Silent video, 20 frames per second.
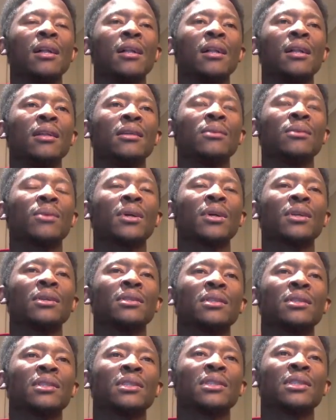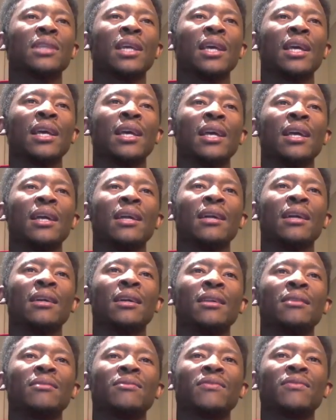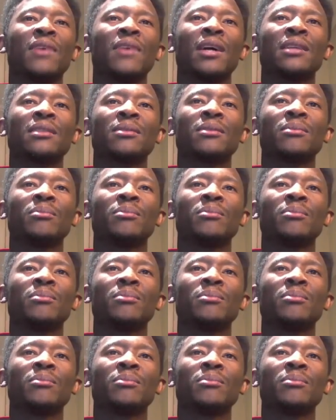What does it say? Fast